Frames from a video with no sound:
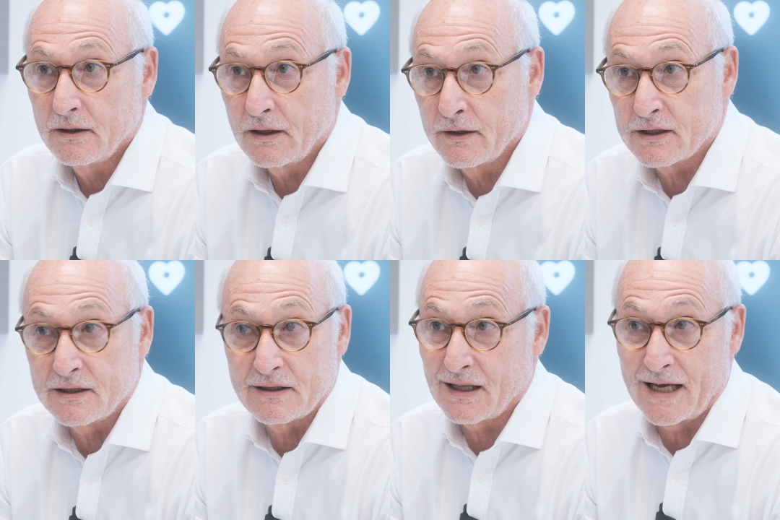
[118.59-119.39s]
And this
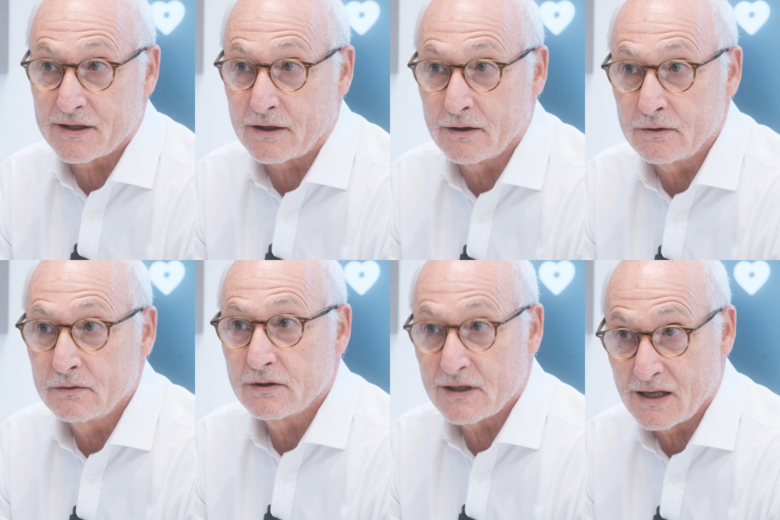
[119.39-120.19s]
is classical
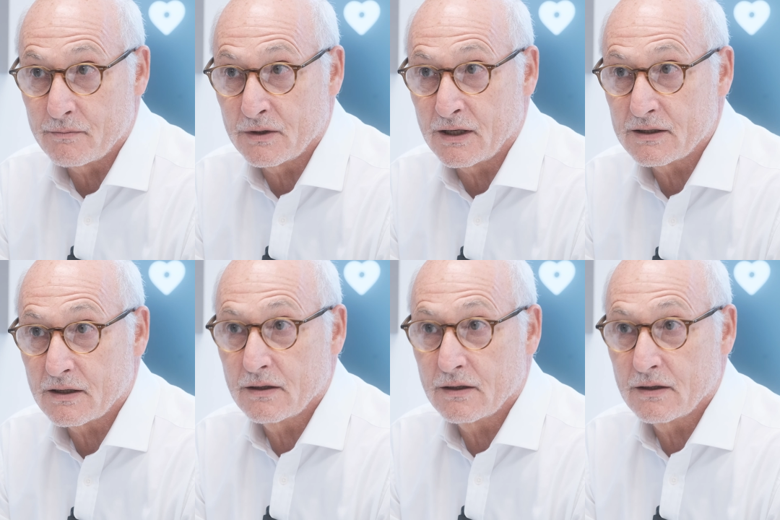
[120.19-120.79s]
slip disc